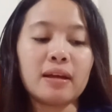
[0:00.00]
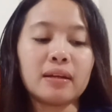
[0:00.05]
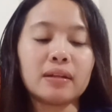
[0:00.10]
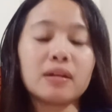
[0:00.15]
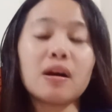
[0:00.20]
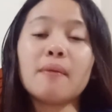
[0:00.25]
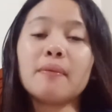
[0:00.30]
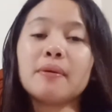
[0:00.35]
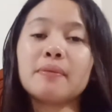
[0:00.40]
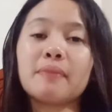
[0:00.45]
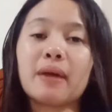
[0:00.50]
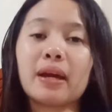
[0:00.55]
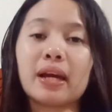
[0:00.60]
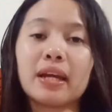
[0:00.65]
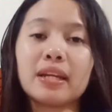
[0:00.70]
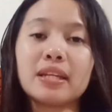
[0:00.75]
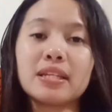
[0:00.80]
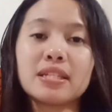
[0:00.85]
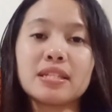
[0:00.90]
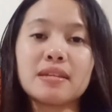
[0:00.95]
common
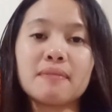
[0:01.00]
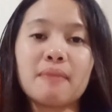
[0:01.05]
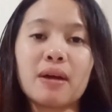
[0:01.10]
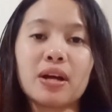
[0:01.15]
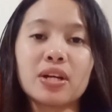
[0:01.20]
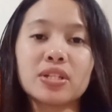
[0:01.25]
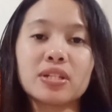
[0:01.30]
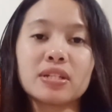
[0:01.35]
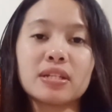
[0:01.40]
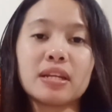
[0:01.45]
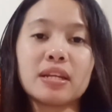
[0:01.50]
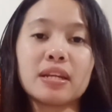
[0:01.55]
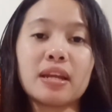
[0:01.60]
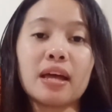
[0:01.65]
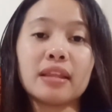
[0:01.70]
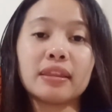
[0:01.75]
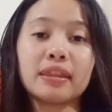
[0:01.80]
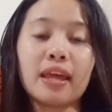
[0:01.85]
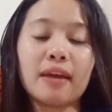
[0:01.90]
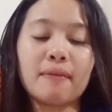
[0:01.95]
mechanism action in
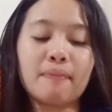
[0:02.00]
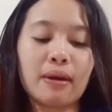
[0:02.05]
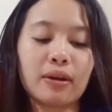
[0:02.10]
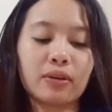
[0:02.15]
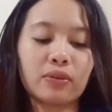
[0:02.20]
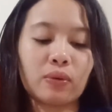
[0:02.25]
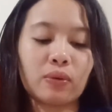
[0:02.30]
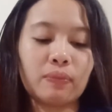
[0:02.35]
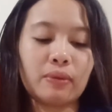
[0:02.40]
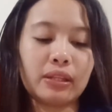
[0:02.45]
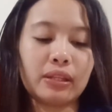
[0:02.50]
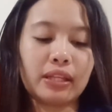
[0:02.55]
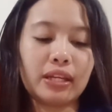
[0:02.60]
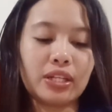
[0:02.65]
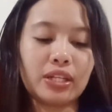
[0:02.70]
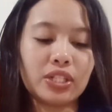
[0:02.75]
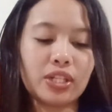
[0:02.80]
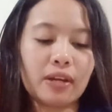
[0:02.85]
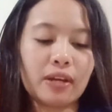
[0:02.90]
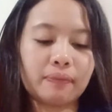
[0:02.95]
antimicrobial
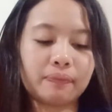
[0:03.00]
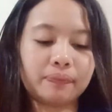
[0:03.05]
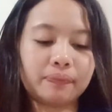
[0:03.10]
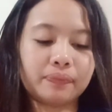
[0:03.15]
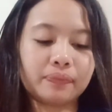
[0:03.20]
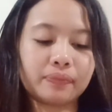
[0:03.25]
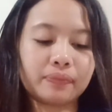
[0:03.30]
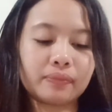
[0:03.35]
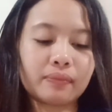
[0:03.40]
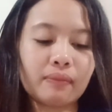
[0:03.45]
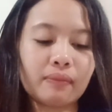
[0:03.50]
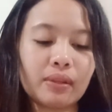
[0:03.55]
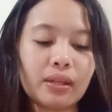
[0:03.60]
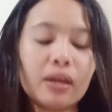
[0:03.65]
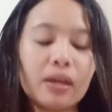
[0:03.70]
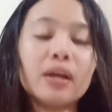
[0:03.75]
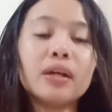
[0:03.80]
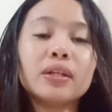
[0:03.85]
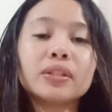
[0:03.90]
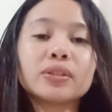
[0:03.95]
agent.
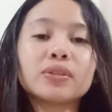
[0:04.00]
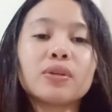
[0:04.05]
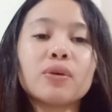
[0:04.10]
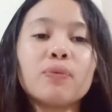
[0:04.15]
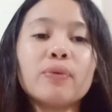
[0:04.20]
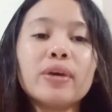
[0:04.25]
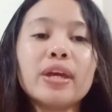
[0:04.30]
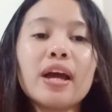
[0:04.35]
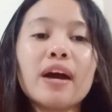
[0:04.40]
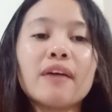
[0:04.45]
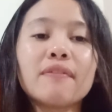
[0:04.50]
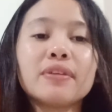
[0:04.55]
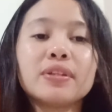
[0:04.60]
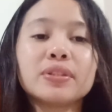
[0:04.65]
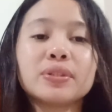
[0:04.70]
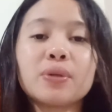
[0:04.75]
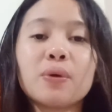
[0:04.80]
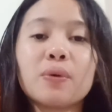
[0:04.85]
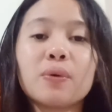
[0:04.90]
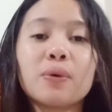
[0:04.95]
So we have the
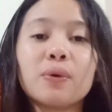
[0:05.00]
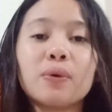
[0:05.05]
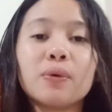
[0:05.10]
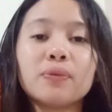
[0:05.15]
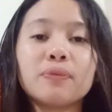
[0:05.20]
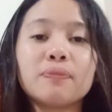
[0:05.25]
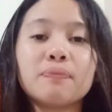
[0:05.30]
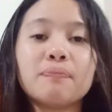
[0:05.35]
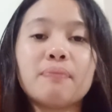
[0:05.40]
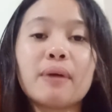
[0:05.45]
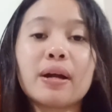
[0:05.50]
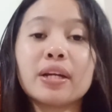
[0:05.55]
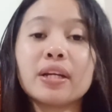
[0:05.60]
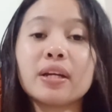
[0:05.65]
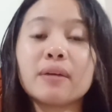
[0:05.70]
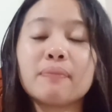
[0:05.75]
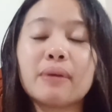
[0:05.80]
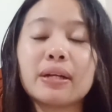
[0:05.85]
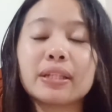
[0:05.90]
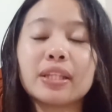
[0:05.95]
so-called
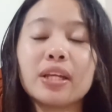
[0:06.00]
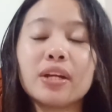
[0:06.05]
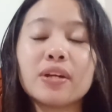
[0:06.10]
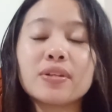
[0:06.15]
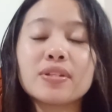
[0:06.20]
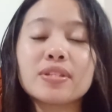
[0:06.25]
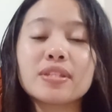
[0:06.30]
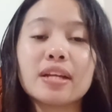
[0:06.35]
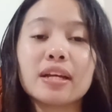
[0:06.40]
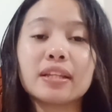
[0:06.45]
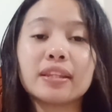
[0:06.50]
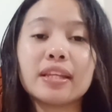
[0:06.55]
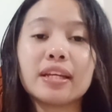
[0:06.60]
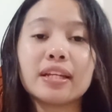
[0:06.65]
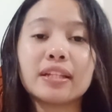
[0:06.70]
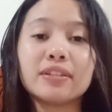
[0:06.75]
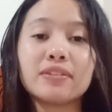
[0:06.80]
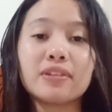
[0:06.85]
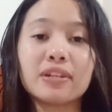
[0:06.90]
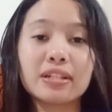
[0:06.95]

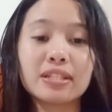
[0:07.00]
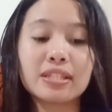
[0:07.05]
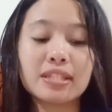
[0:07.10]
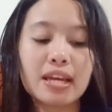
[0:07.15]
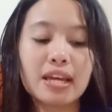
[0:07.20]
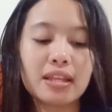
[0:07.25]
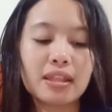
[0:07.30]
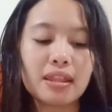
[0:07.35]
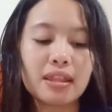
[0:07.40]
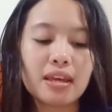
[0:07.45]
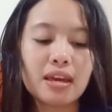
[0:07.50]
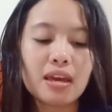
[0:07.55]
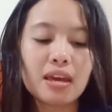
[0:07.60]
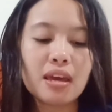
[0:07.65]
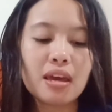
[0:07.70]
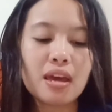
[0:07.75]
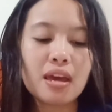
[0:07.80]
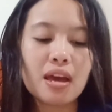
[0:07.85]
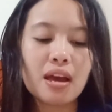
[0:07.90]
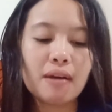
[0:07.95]
bacteriostatic drugs and
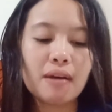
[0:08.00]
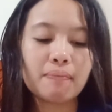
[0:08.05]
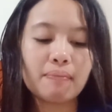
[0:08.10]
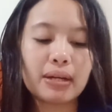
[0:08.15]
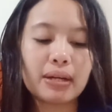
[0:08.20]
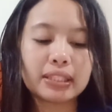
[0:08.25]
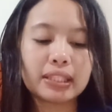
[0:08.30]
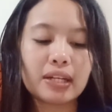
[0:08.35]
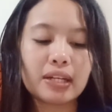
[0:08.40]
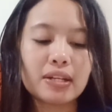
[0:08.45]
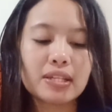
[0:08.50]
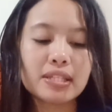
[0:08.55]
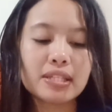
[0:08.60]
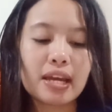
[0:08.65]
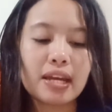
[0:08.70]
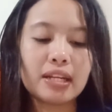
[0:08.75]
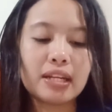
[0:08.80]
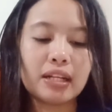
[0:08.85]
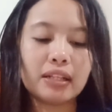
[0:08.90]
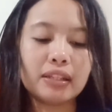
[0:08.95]
the
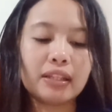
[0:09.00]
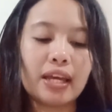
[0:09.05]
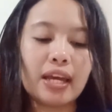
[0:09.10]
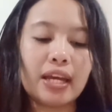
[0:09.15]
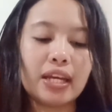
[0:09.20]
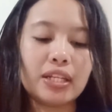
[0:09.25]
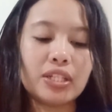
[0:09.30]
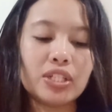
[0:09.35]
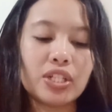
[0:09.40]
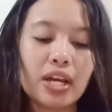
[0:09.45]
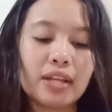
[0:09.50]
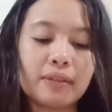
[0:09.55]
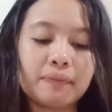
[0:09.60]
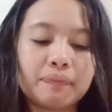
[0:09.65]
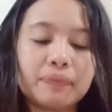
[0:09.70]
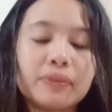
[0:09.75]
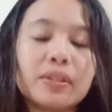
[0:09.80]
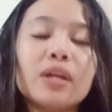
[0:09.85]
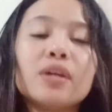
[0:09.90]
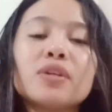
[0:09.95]
bactericidal
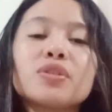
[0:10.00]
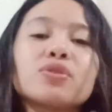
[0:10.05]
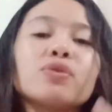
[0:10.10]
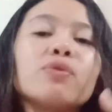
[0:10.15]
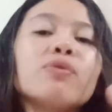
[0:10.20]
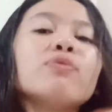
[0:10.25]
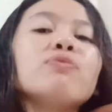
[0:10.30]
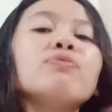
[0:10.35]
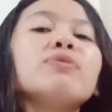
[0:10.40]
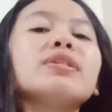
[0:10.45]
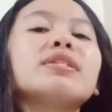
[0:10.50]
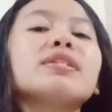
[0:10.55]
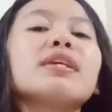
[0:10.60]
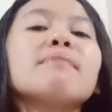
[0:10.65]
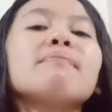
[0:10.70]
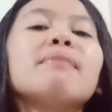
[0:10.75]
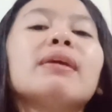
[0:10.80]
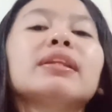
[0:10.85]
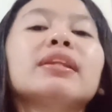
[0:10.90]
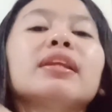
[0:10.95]
agent. So when we
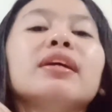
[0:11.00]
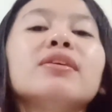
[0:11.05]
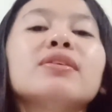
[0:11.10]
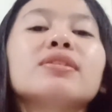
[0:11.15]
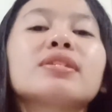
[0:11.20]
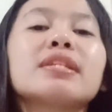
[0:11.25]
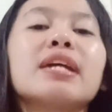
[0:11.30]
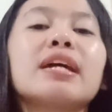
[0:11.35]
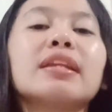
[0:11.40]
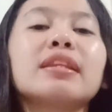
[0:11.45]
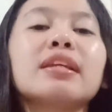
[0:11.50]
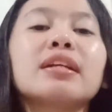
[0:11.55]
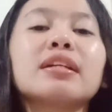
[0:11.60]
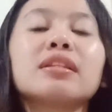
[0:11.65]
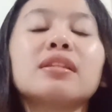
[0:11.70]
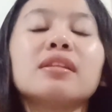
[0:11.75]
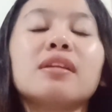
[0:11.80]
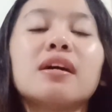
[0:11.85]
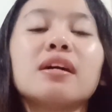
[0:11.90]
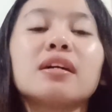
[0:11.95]
say bacteriostatic
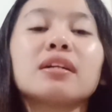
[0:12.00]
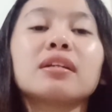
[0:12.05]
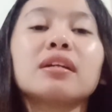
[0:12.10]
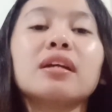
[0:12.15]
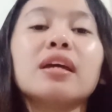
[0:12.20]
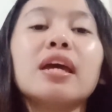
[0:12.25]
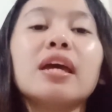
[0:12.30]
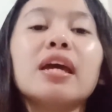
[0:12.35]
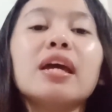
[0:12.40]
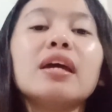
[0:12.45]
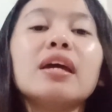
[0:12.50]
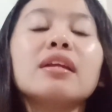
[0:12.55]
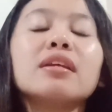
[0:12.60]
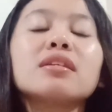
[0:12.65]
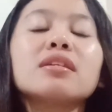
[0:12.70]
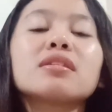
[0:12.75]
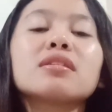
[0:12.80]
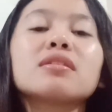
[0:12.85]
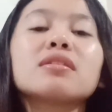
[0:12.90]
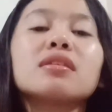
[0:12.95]
drug, it
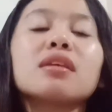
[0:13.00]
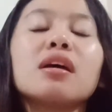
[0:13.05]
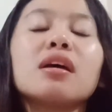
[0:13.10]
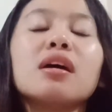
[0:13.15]
is